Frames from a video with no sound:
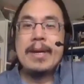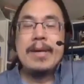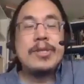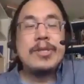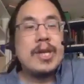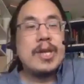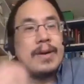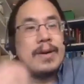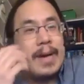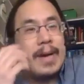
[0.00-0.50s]

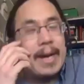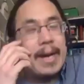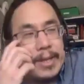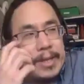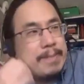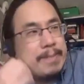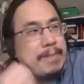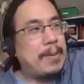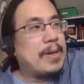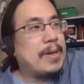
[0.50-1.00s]
So
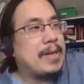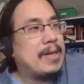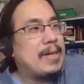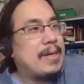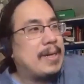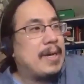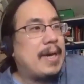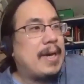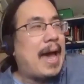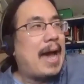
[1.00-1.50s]
the book
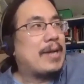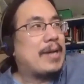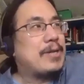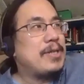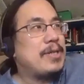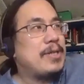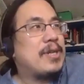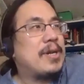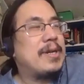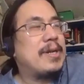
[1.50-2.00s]

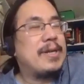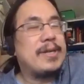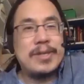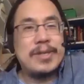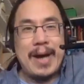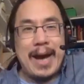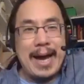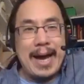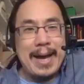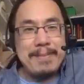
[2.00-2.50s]
actually started,
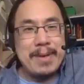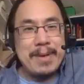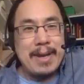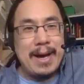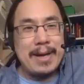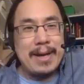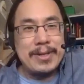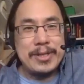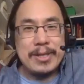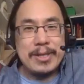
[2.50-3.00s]
so I
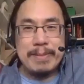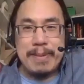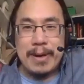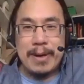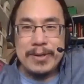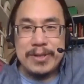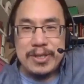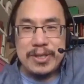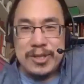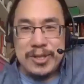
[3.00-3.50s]
wasn't
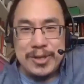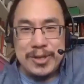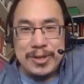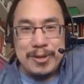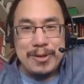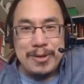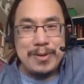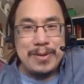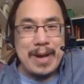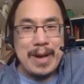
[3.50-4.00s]
supposed
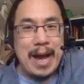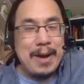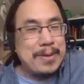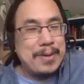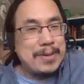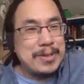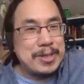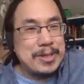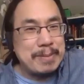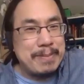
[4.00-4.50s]

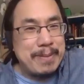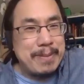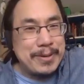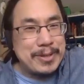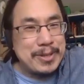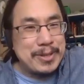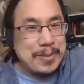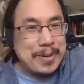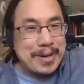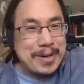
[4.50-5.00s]

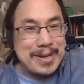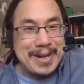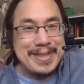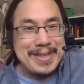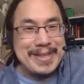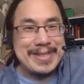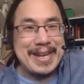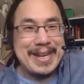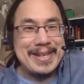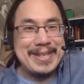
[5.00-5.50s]
to work on
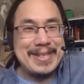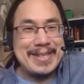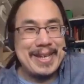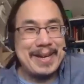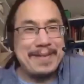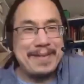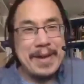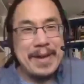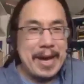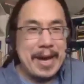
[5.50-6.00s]
this kind of
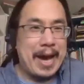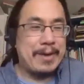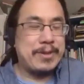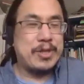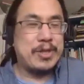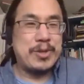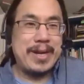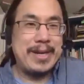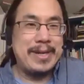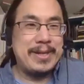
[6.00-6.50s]
stuff. I was
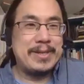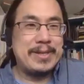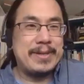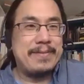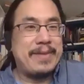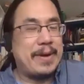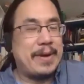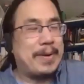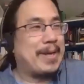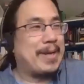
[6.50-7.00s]
trained as a
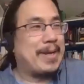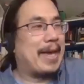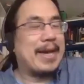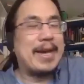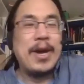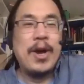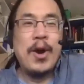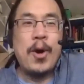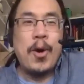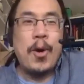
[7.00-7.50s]
very
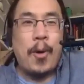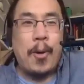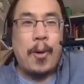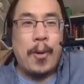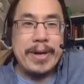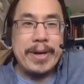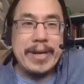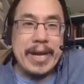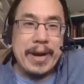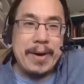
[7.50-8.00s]

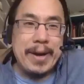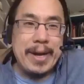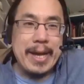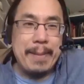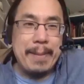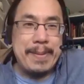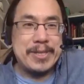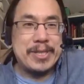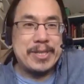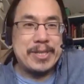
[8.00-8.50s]
ordinary
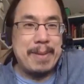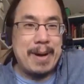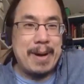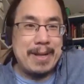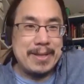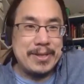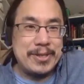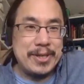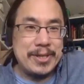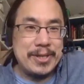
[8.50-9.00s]

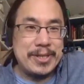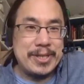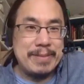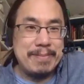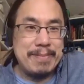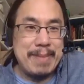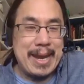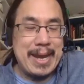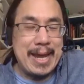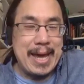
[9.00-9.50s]
epistemologist,
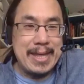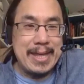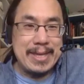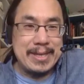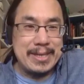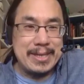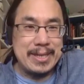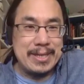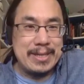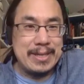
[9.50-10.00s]

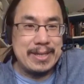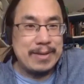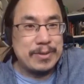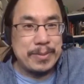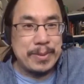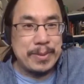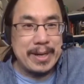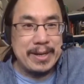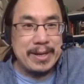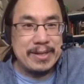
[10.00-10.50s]
meta-ethicist, and I was
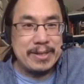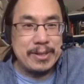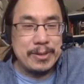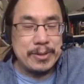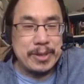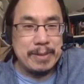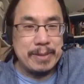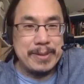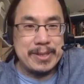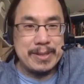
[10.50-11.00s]
working on
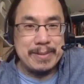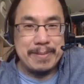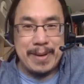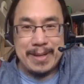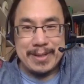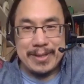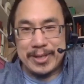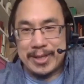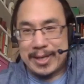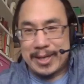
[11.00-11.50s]
social
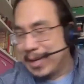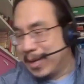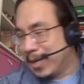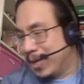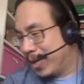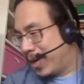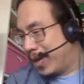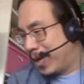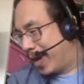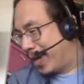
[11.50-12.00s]
epistemology.
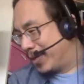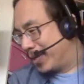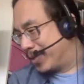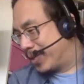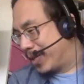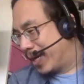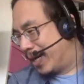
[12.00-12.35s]
And